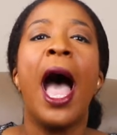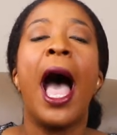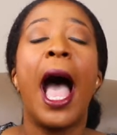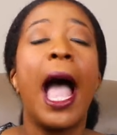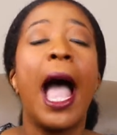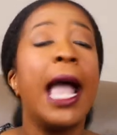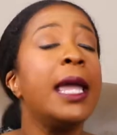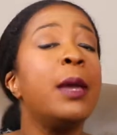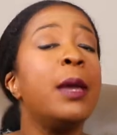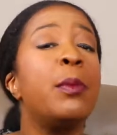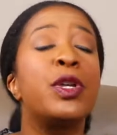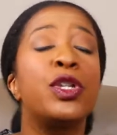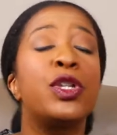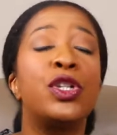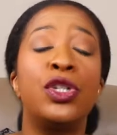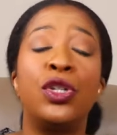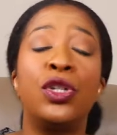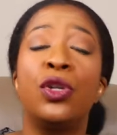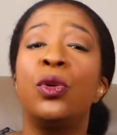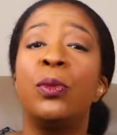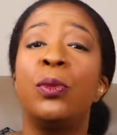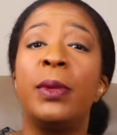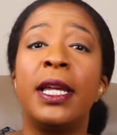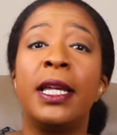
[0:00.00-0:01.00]
I am
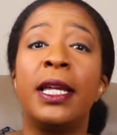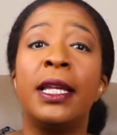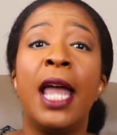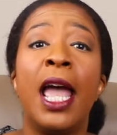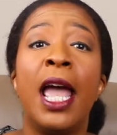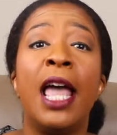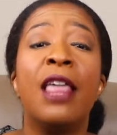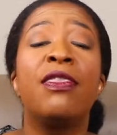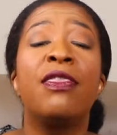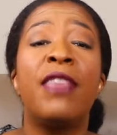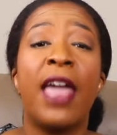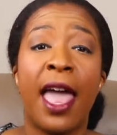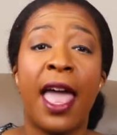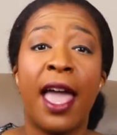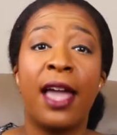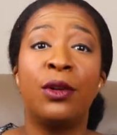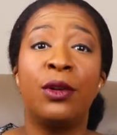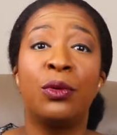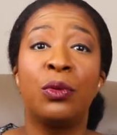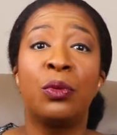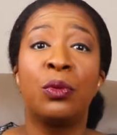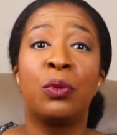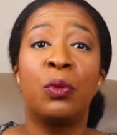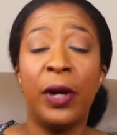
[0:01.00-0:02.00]
assuming that
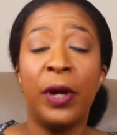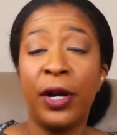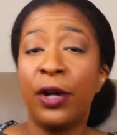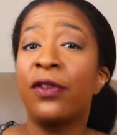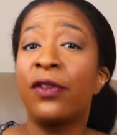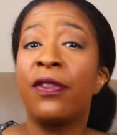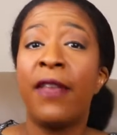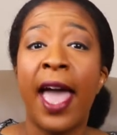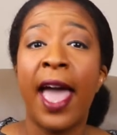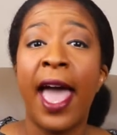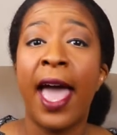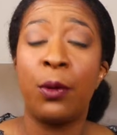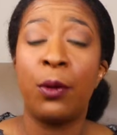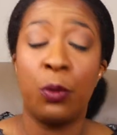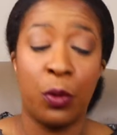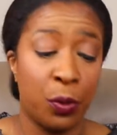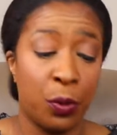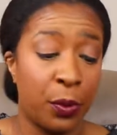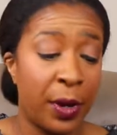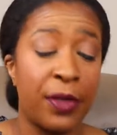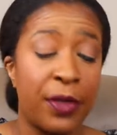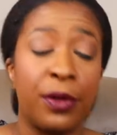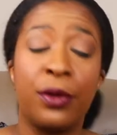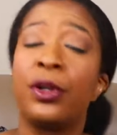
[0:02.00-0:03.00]
we're that. We're
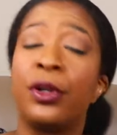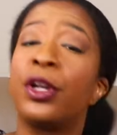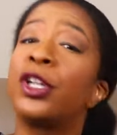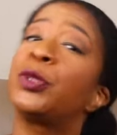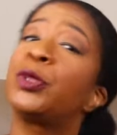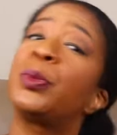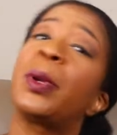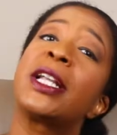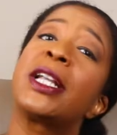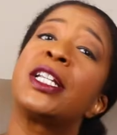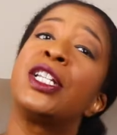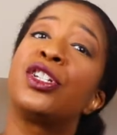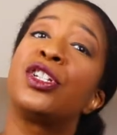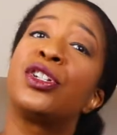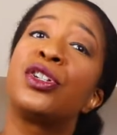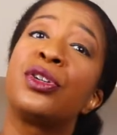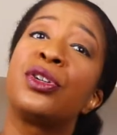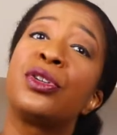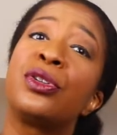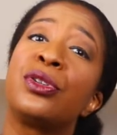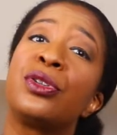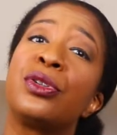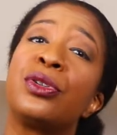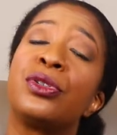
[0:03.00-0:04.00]
rather nurse
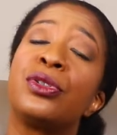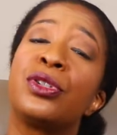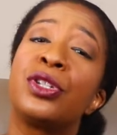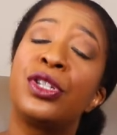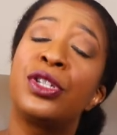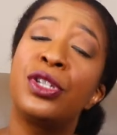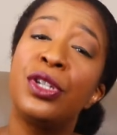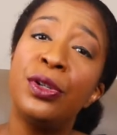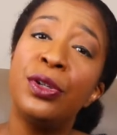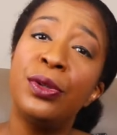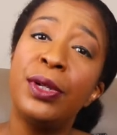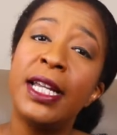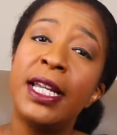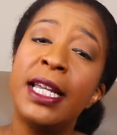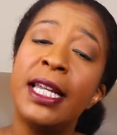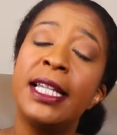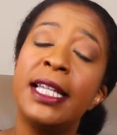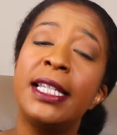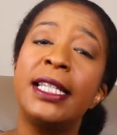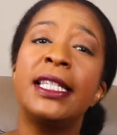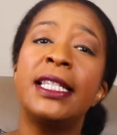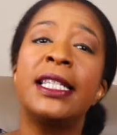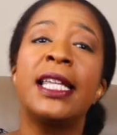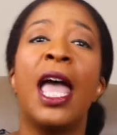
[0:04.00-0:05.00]
practitioner
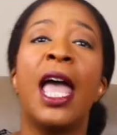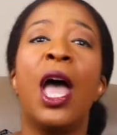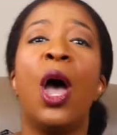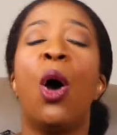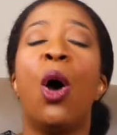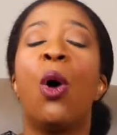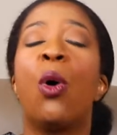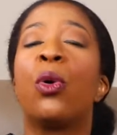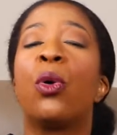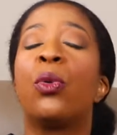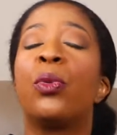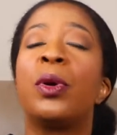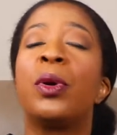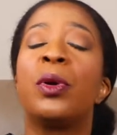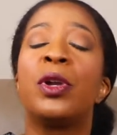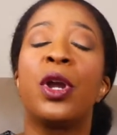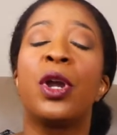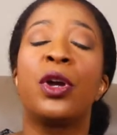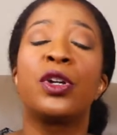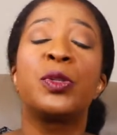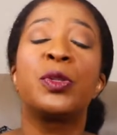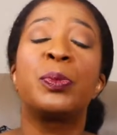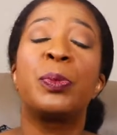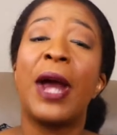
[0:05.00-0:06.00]
students or we're
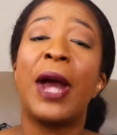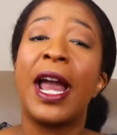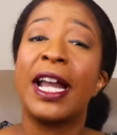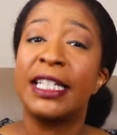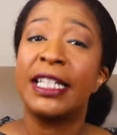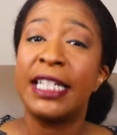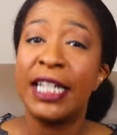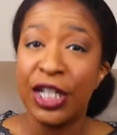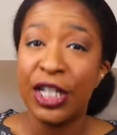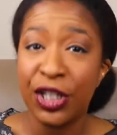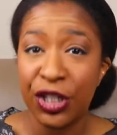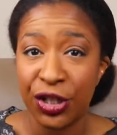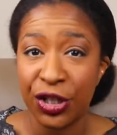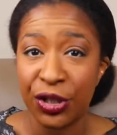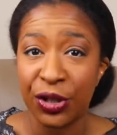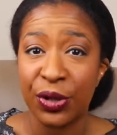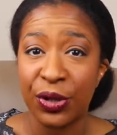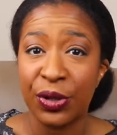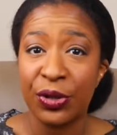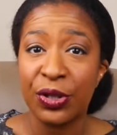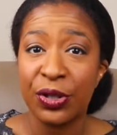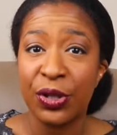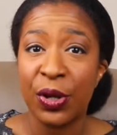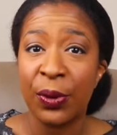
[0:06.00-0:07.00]
nurse
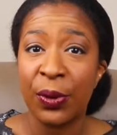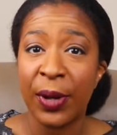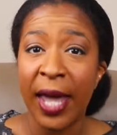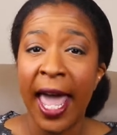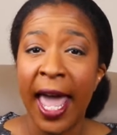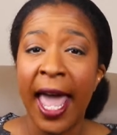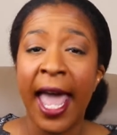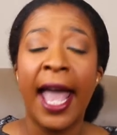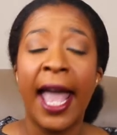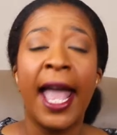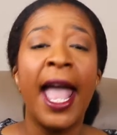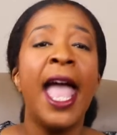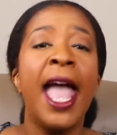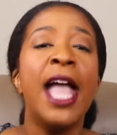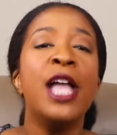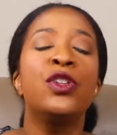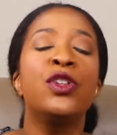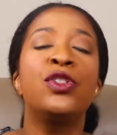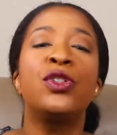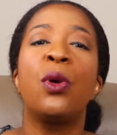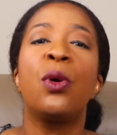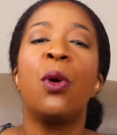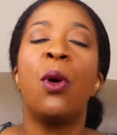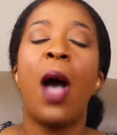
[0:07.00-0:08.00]
practitioners, okay?
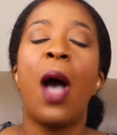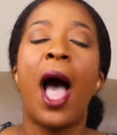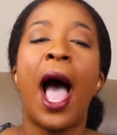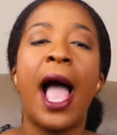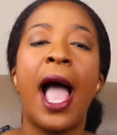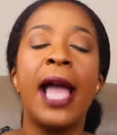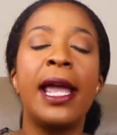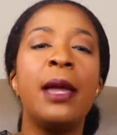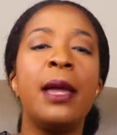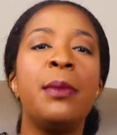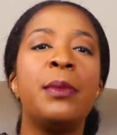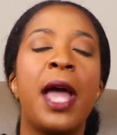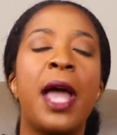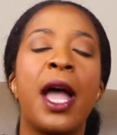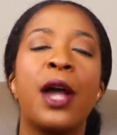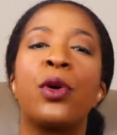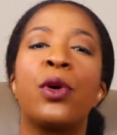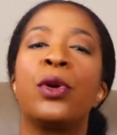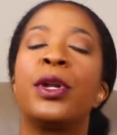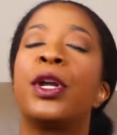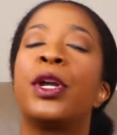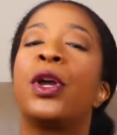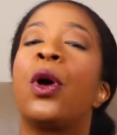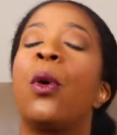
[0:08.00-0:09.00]
So I am not
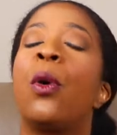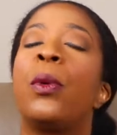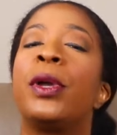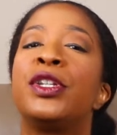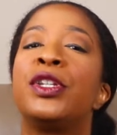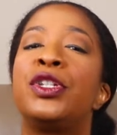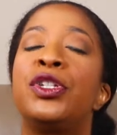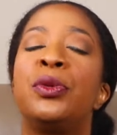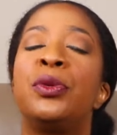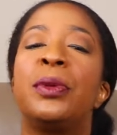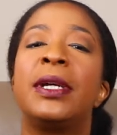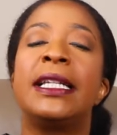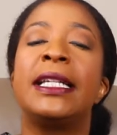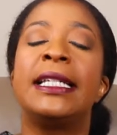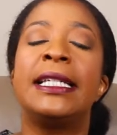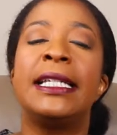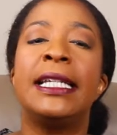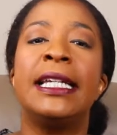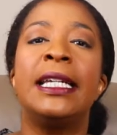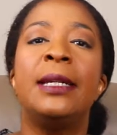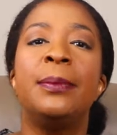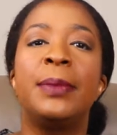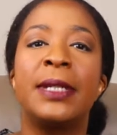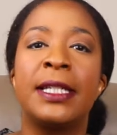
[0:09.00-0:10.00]
going to go into a
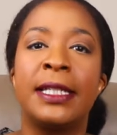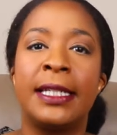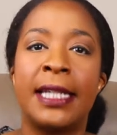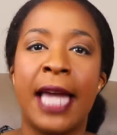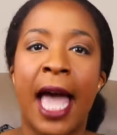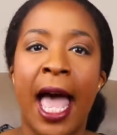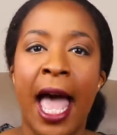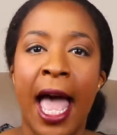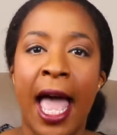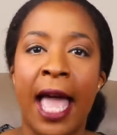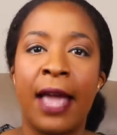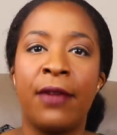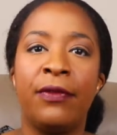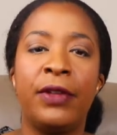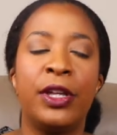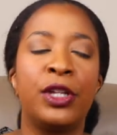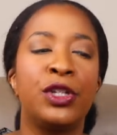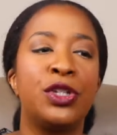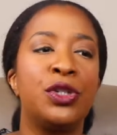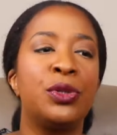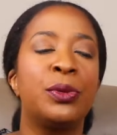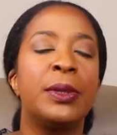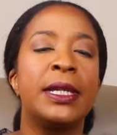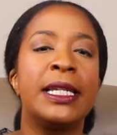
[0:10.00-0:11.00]
deep dive
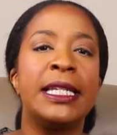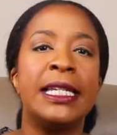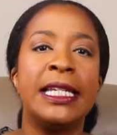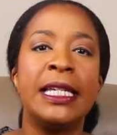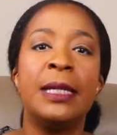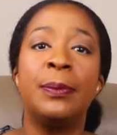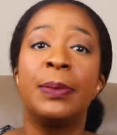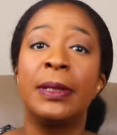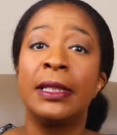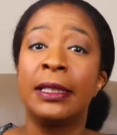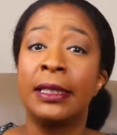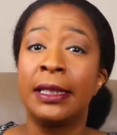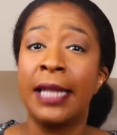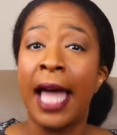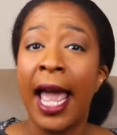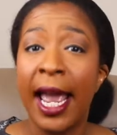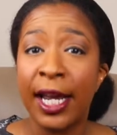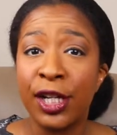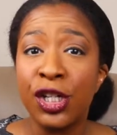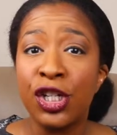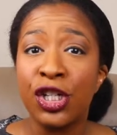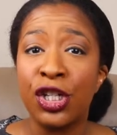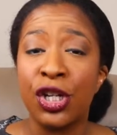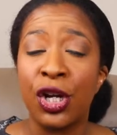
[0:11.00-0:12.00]
into a deep
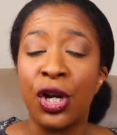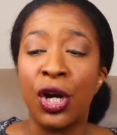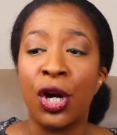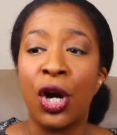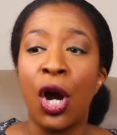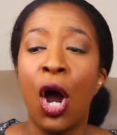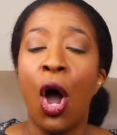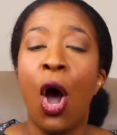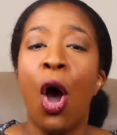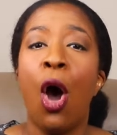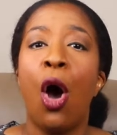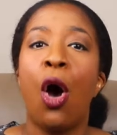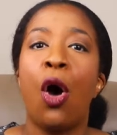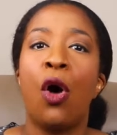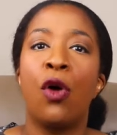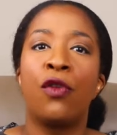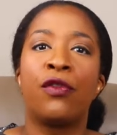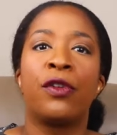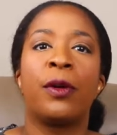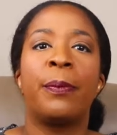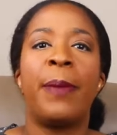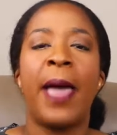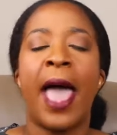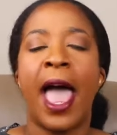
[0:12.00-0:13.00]
lecture
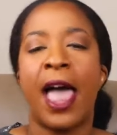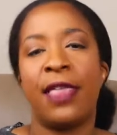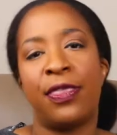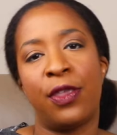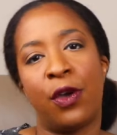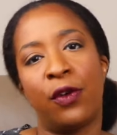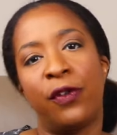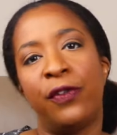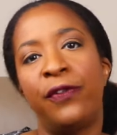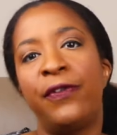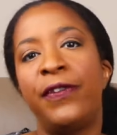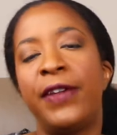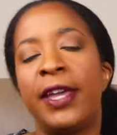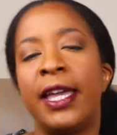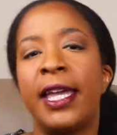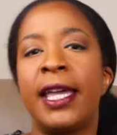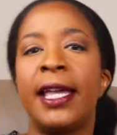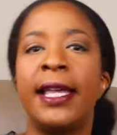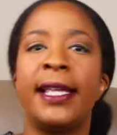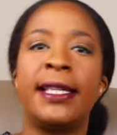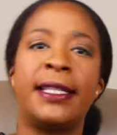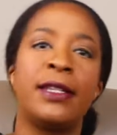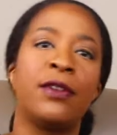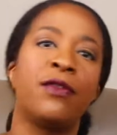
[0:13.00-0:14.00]
over
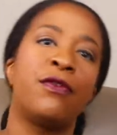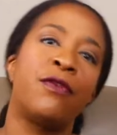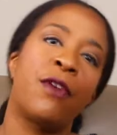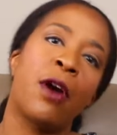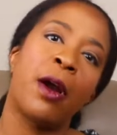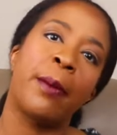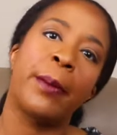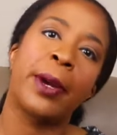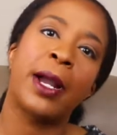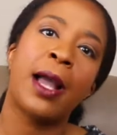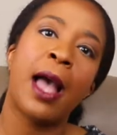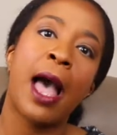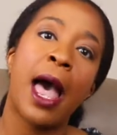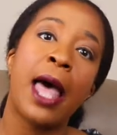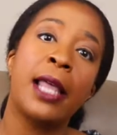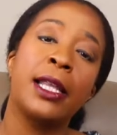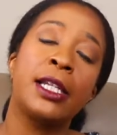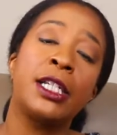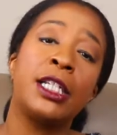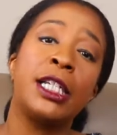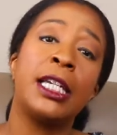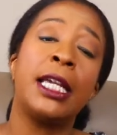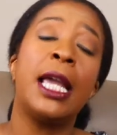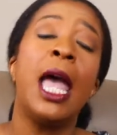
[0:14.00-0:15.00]
pathophys and
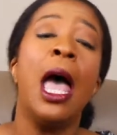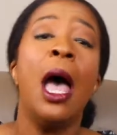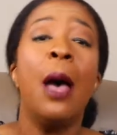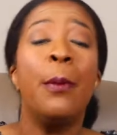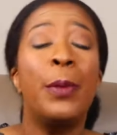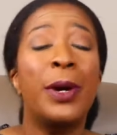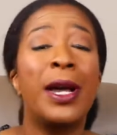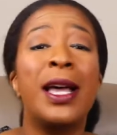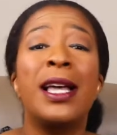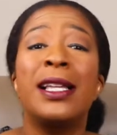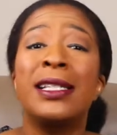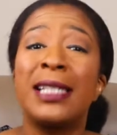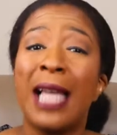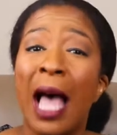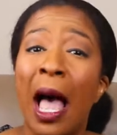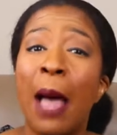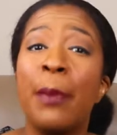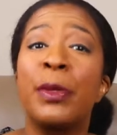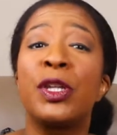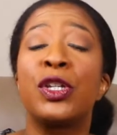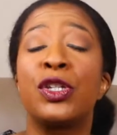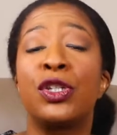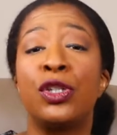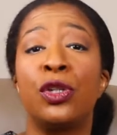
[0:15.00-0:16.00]
pharmacology because
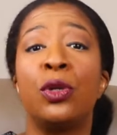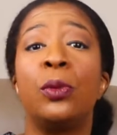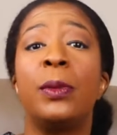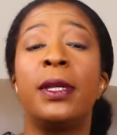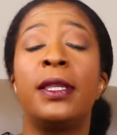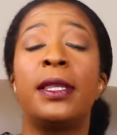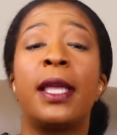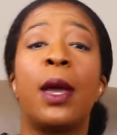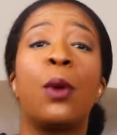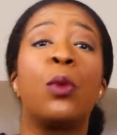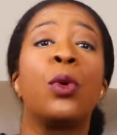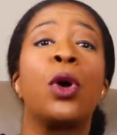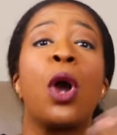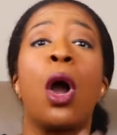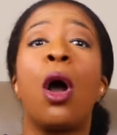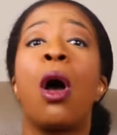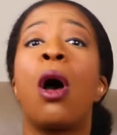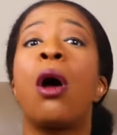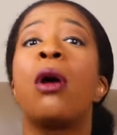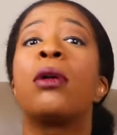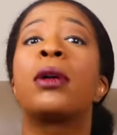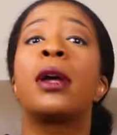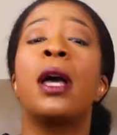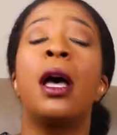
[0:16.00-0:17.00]
I'm assuming that we're
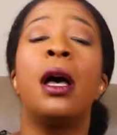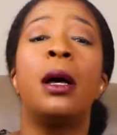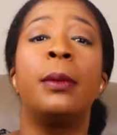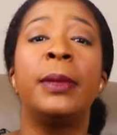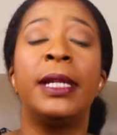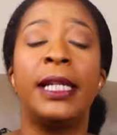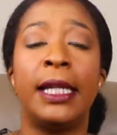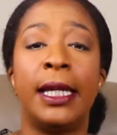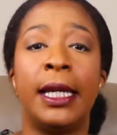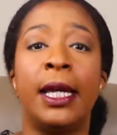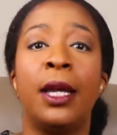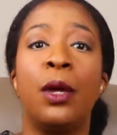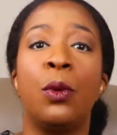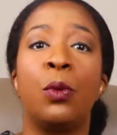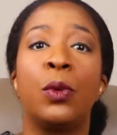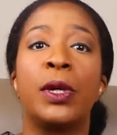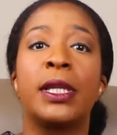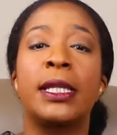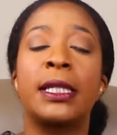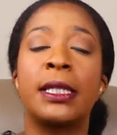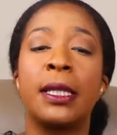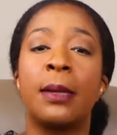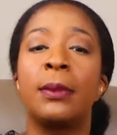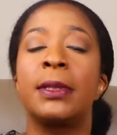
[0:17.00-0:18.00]
all coming in
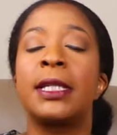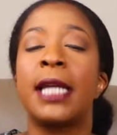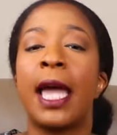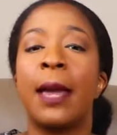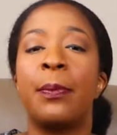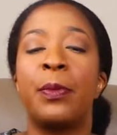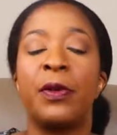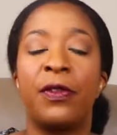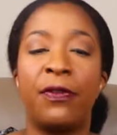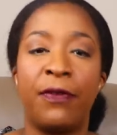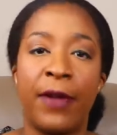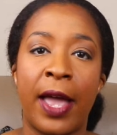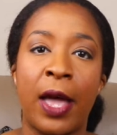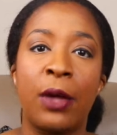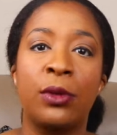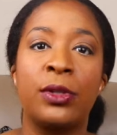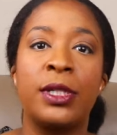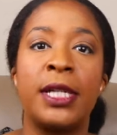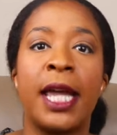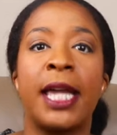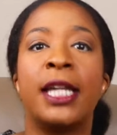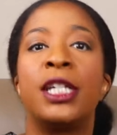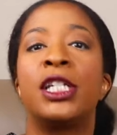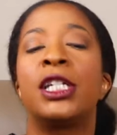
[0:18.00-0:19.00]
with some type of
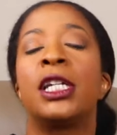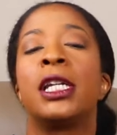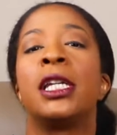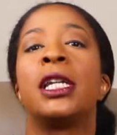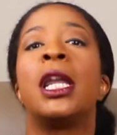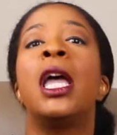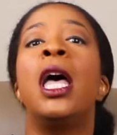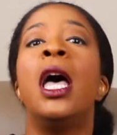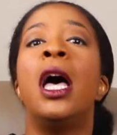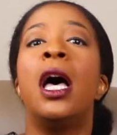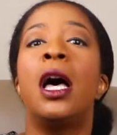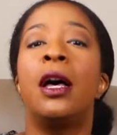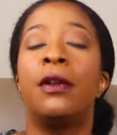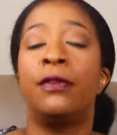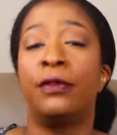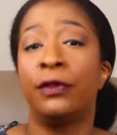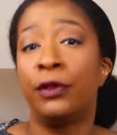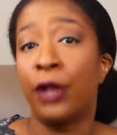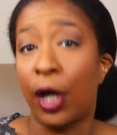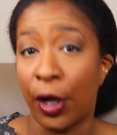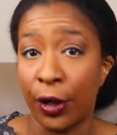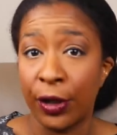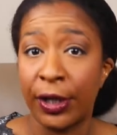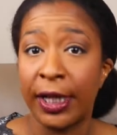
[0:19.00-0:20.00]
foundation of
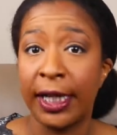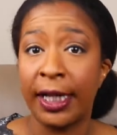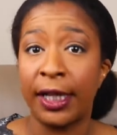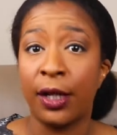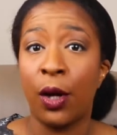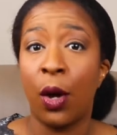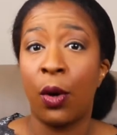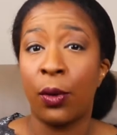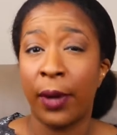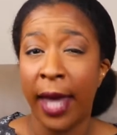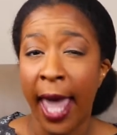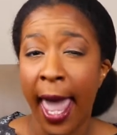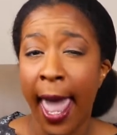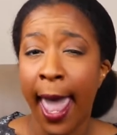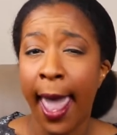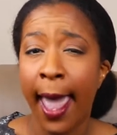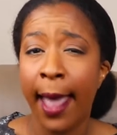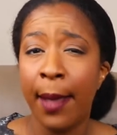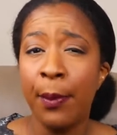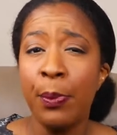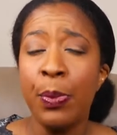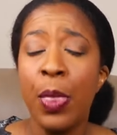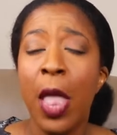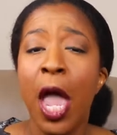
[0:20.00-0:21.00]
learning,
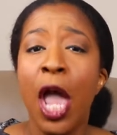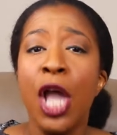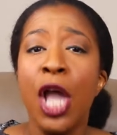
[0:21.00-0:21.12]
okay?